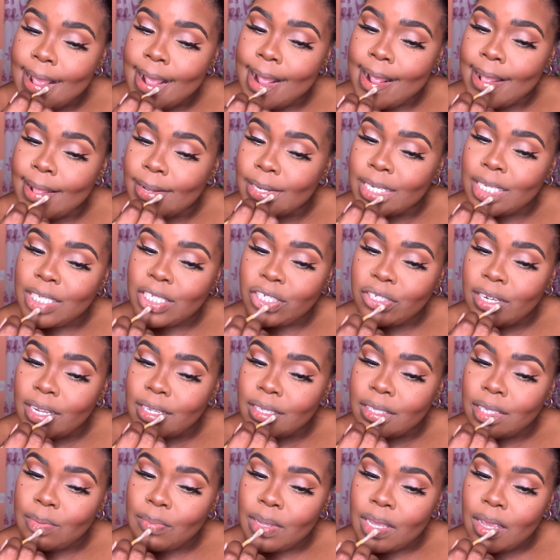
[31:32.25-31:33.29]
I'm just trying
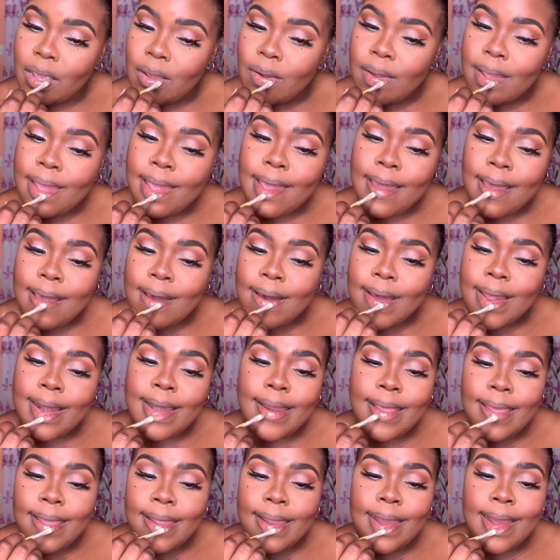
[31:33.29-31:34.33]
to be quick on
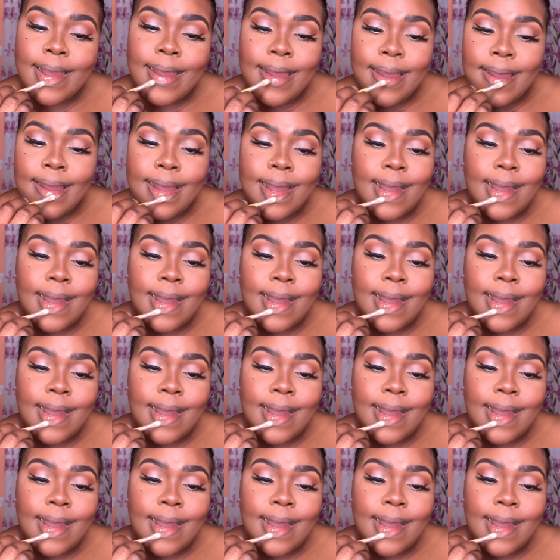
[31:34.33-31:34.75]
here.